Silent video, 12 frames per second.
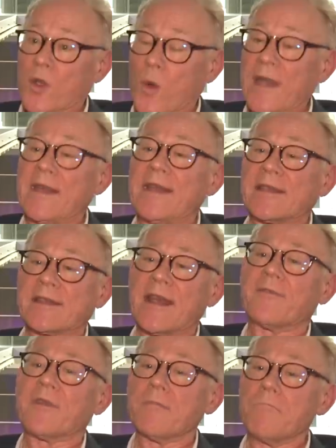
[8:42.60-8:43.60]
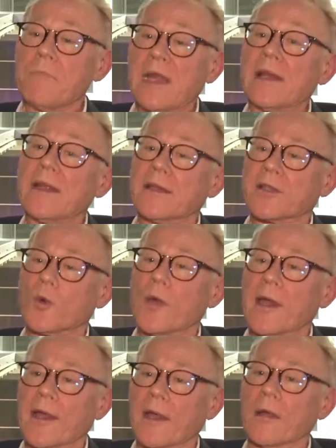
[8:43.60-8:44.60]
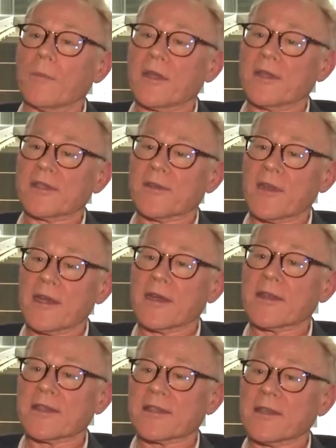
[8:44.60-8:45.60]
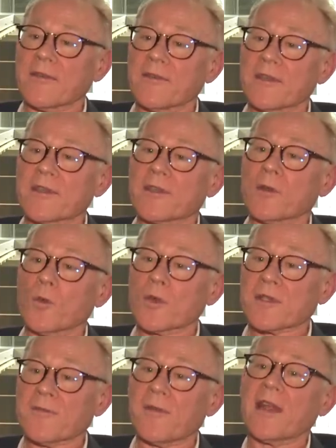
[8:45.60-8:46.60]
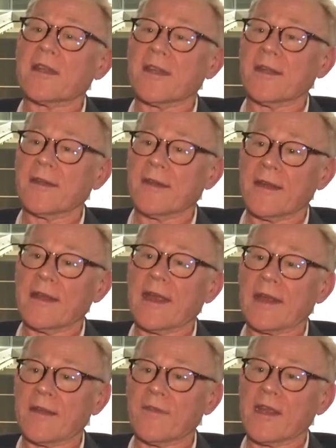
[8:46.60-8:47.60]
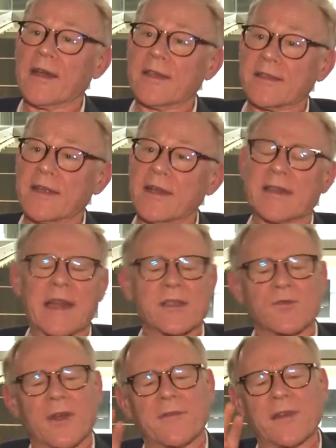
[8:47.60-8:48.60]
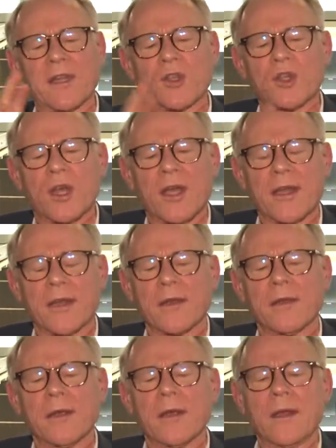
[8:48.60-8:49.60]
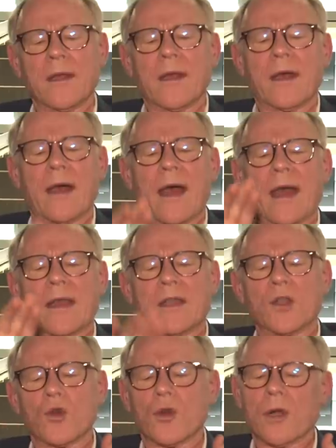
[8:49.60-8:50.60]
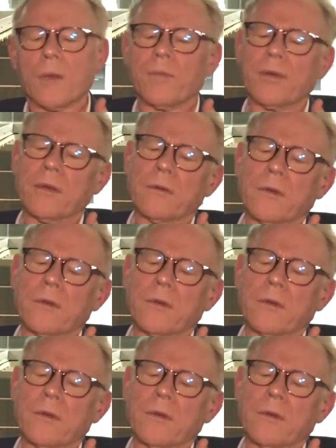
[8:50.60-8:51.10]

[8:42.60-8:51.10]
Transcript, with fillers: 27 million square kilometers of the Earth's surface was flooded at the end of the Ice Age. That's roughly China and Europe